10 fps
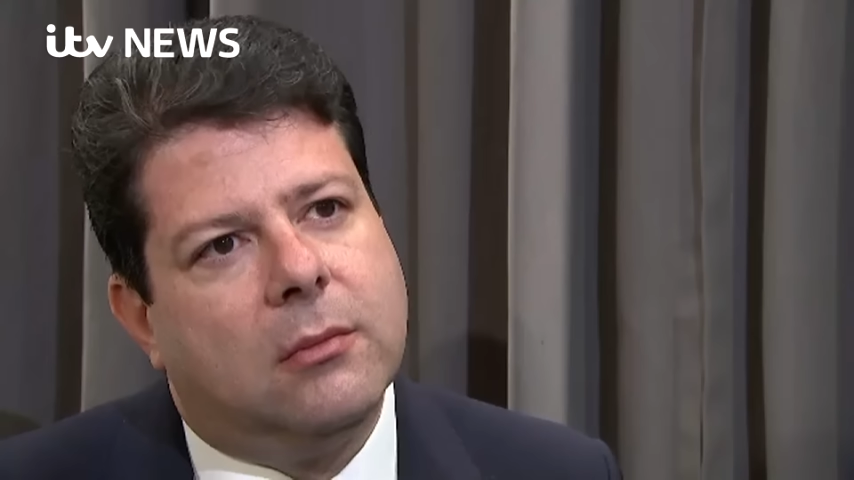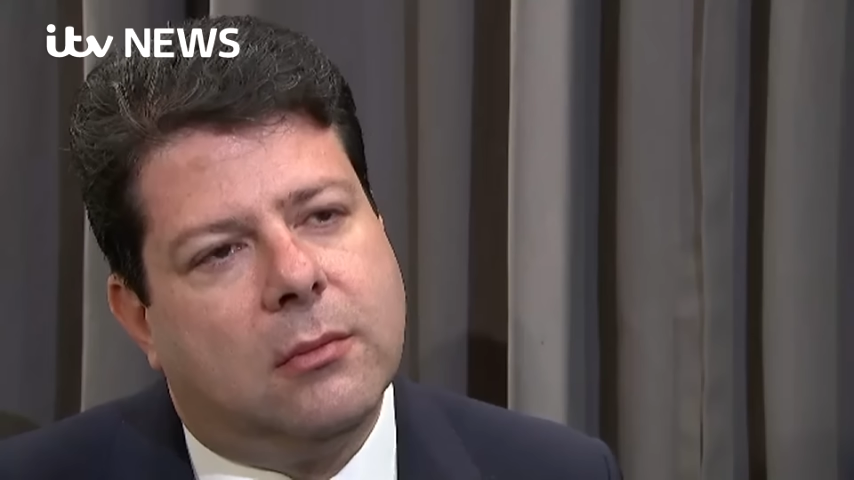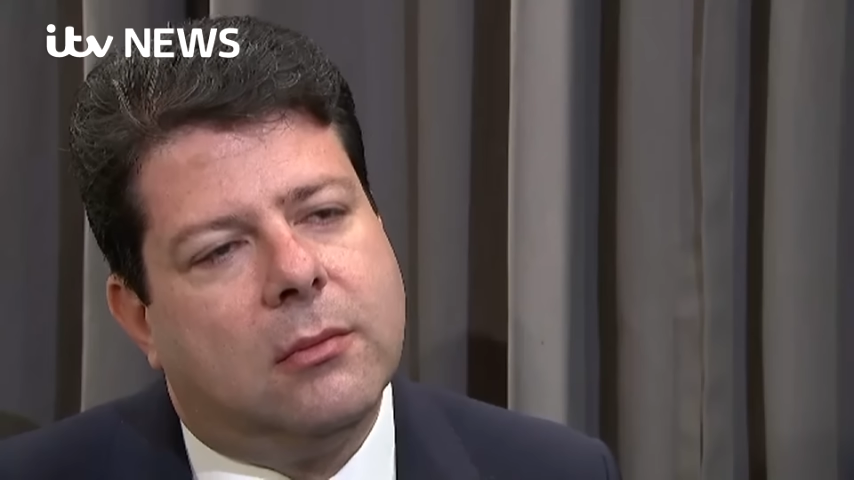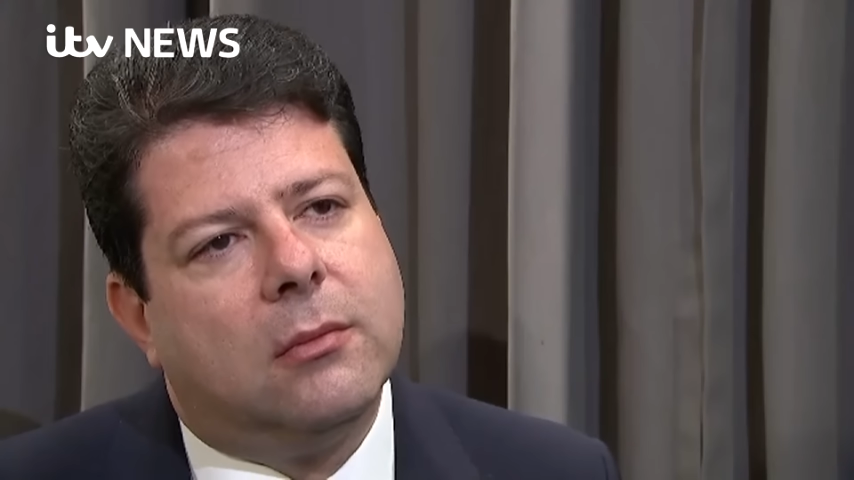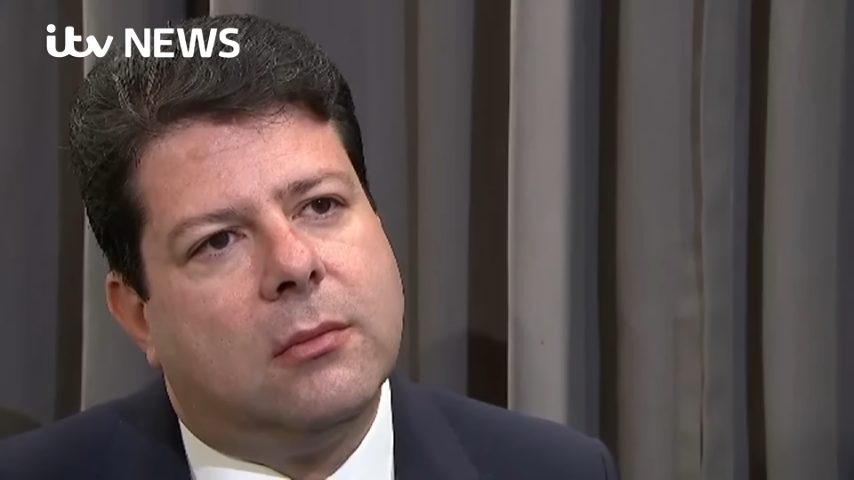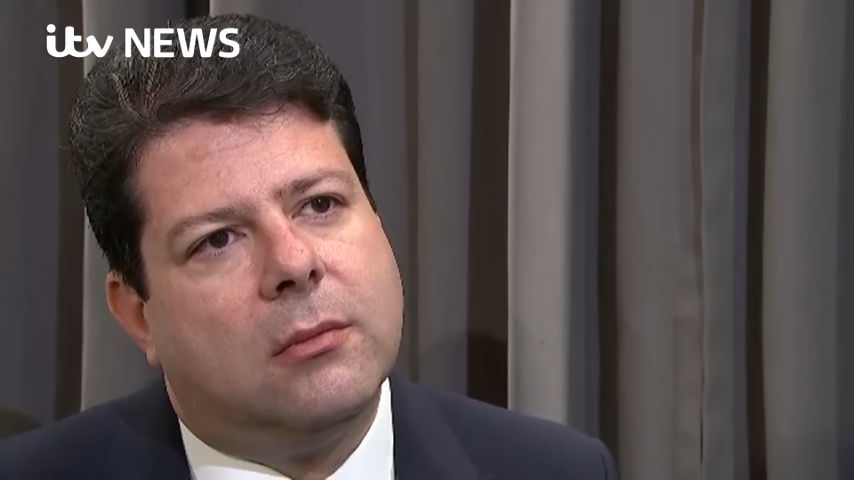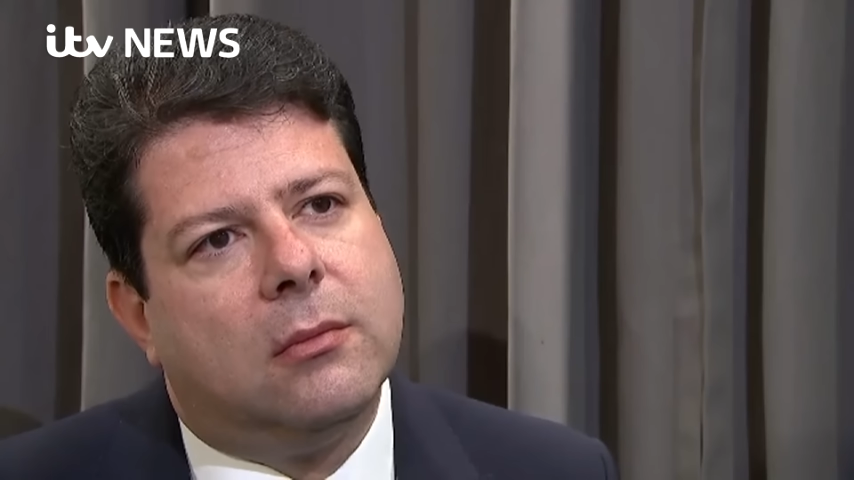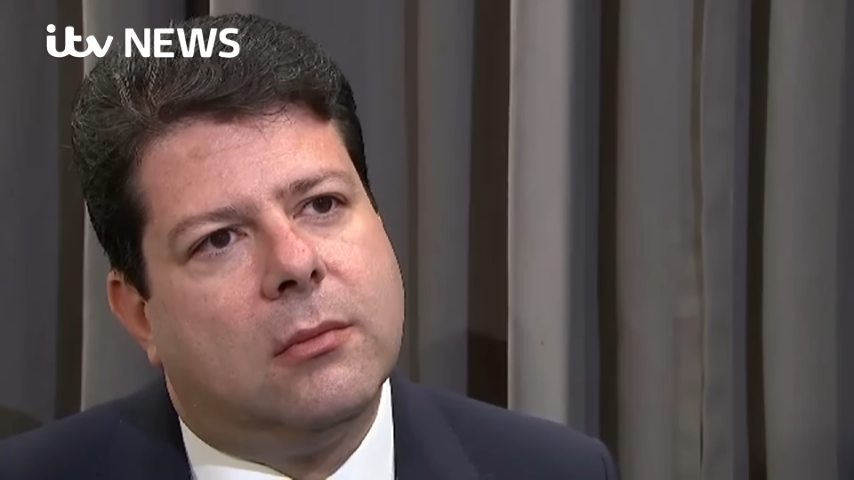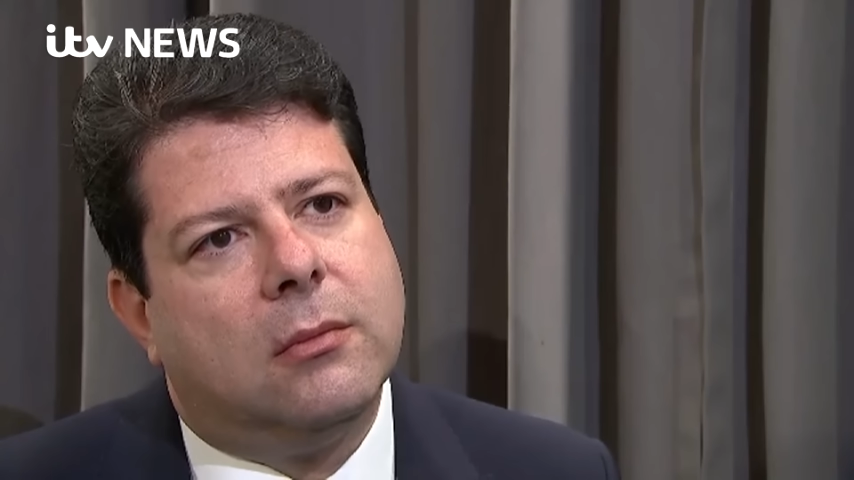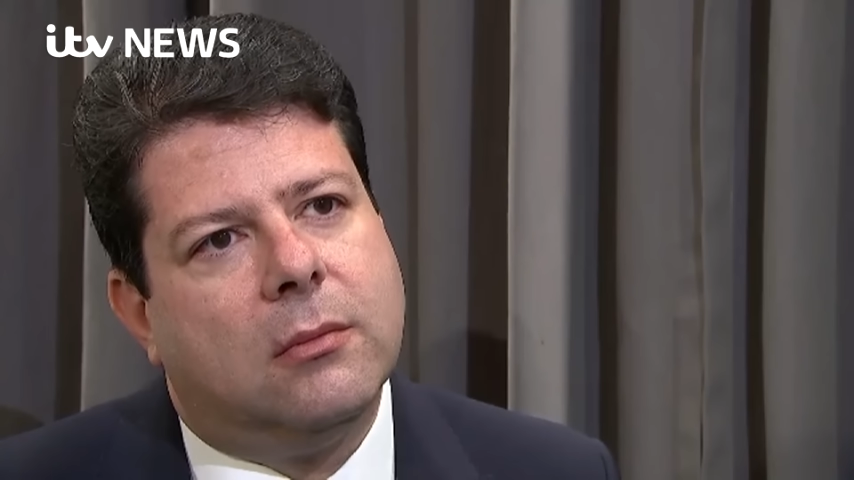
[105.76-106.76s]
How do you
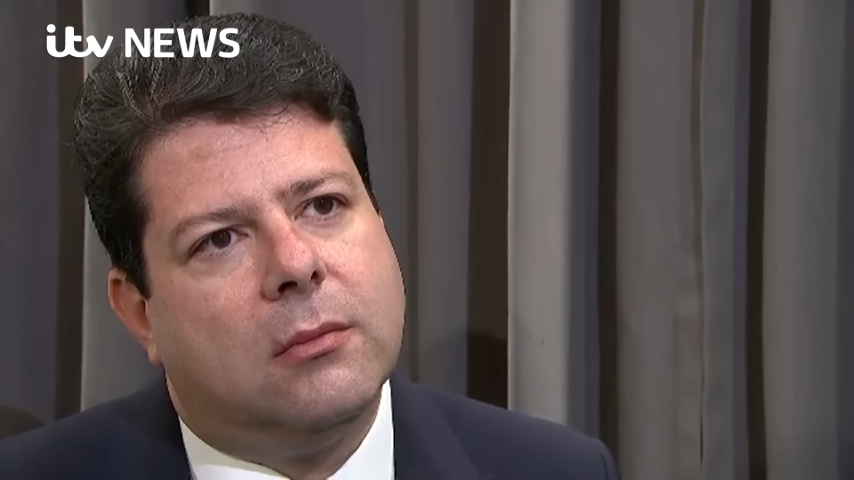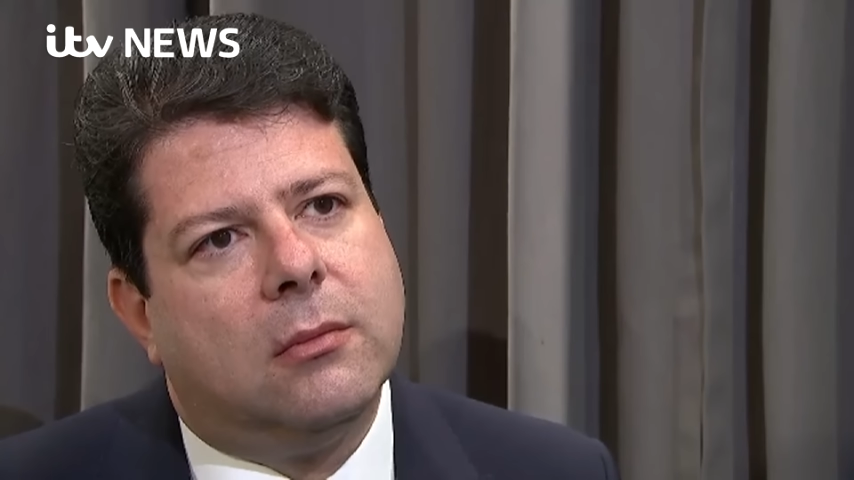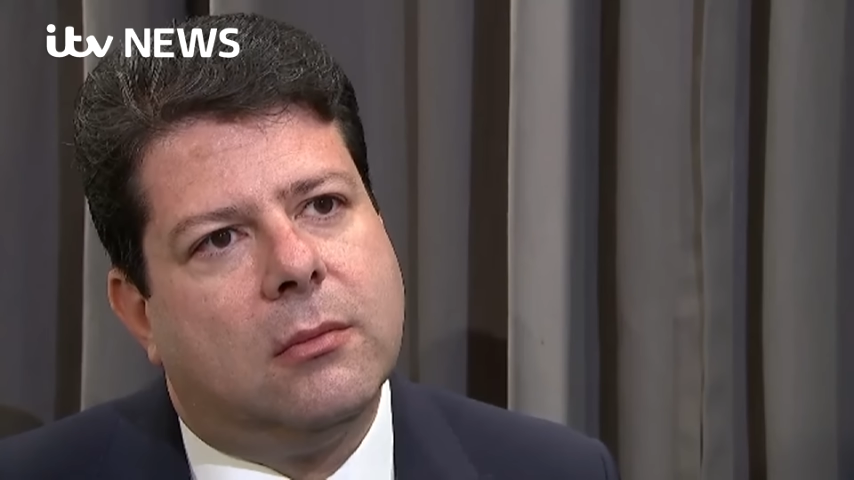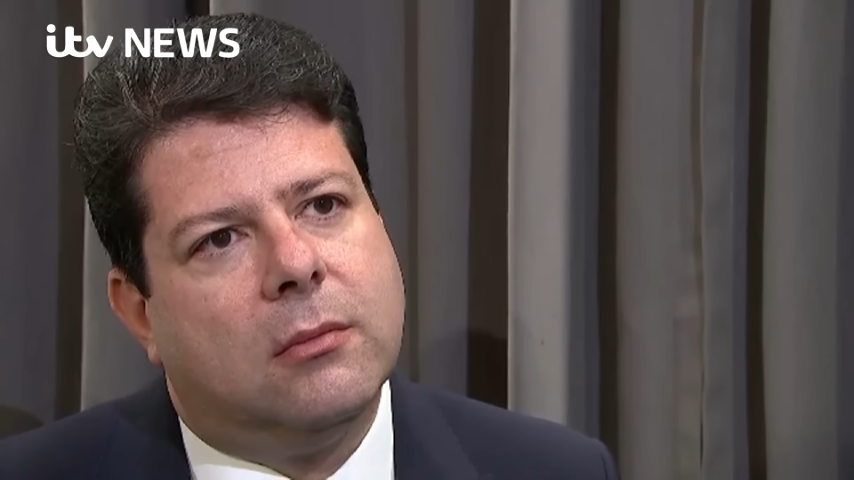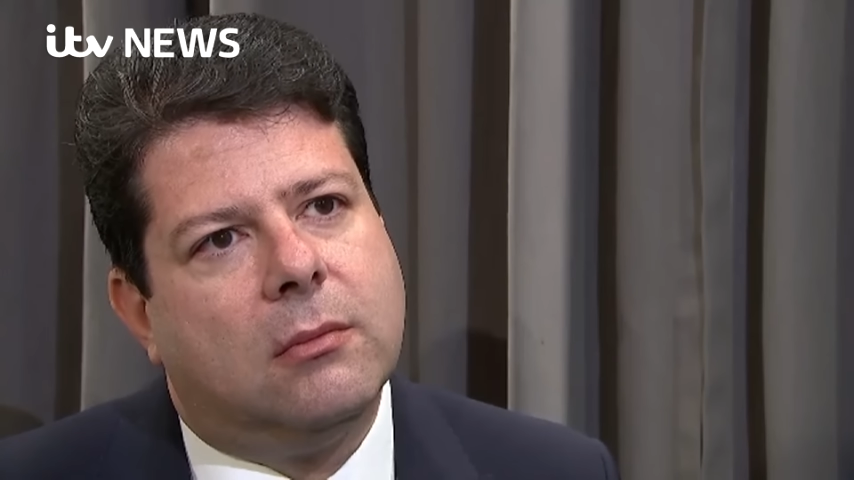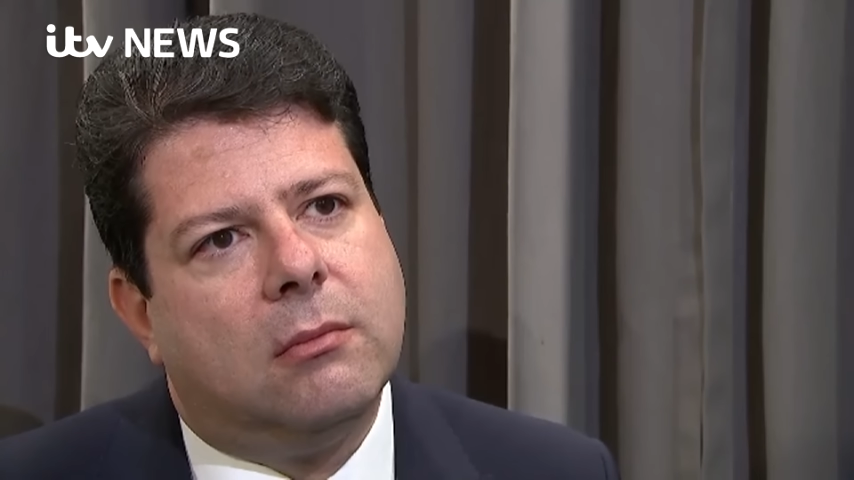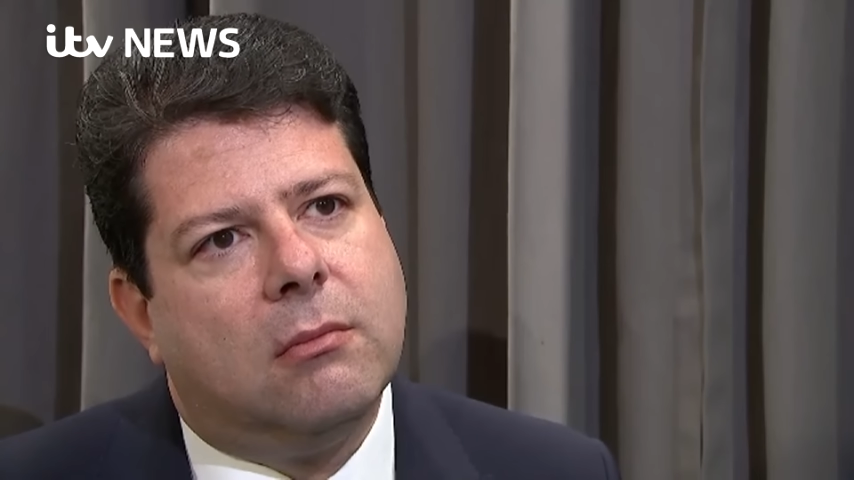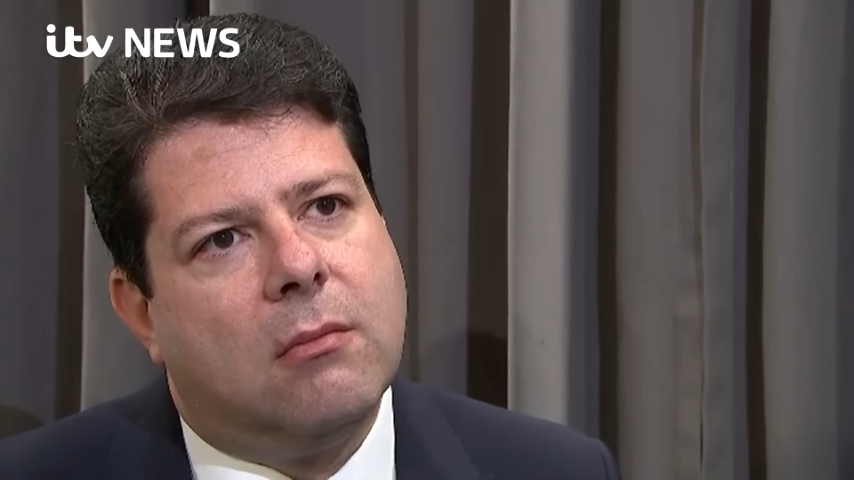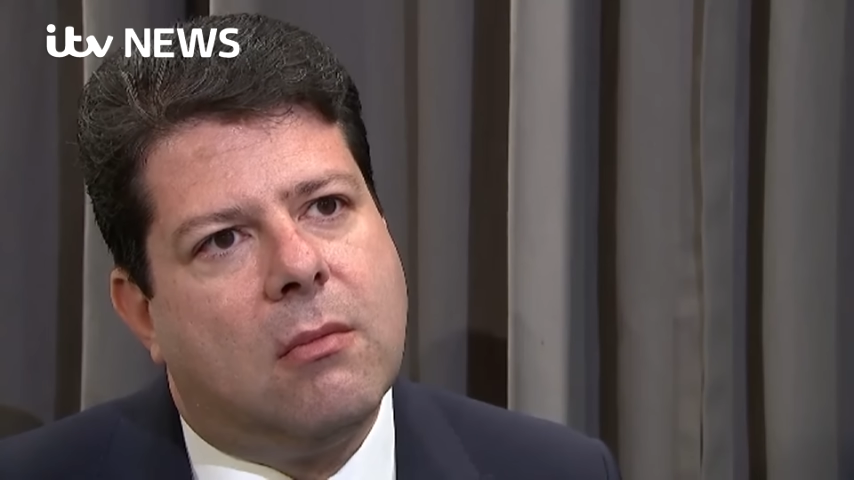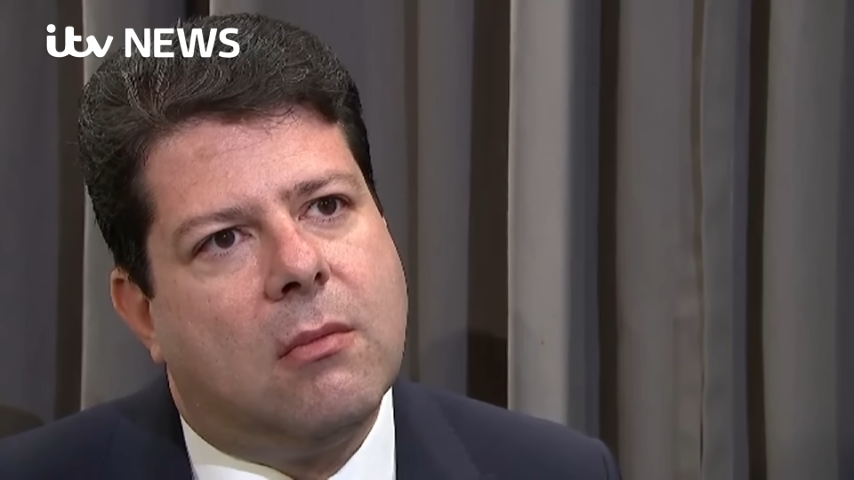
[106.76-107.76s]
feel about being a
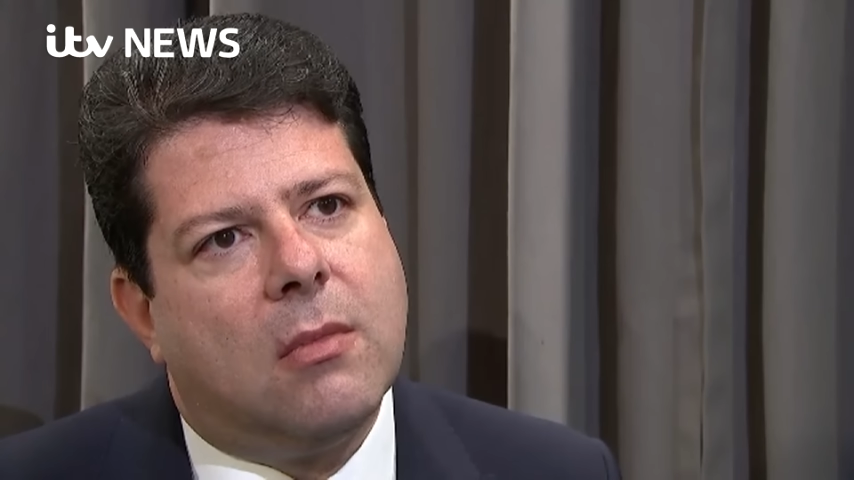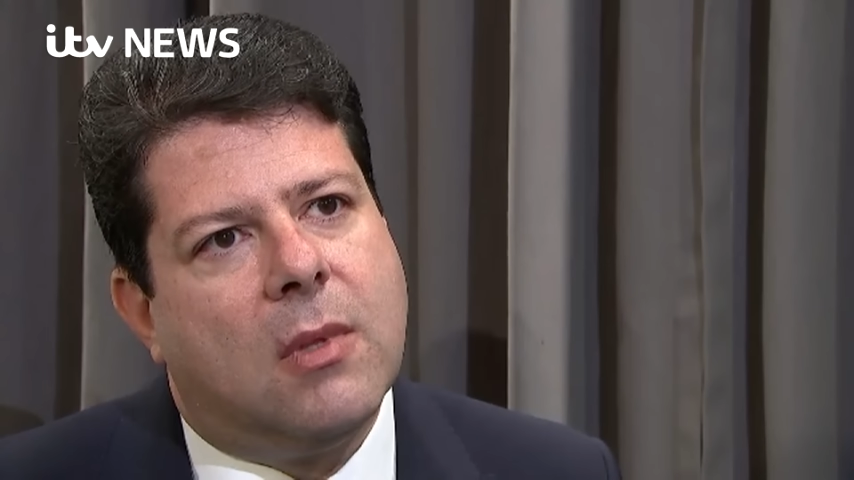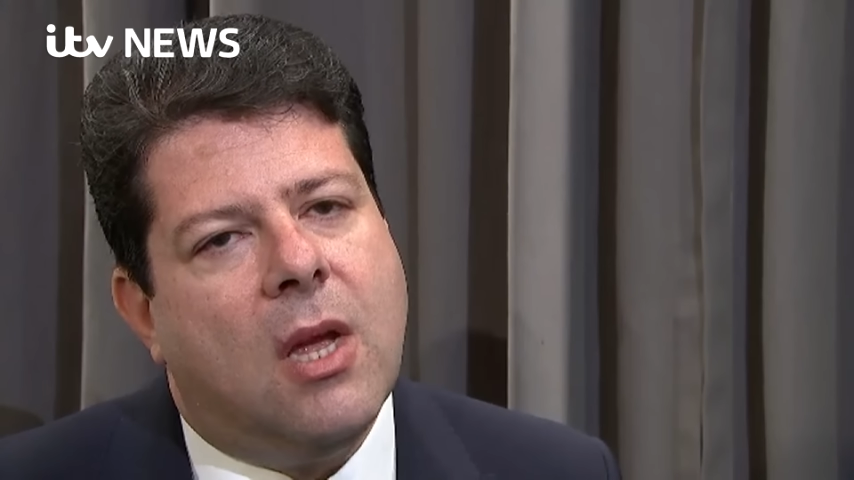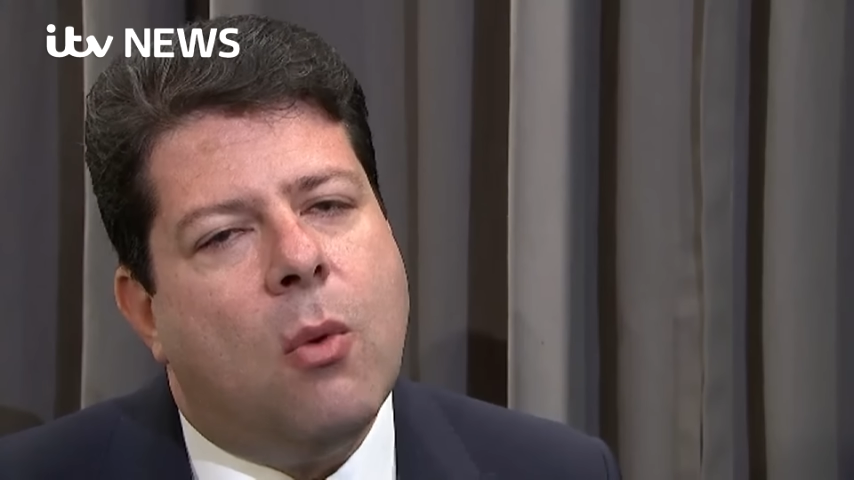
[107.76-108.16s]
bargaining chip?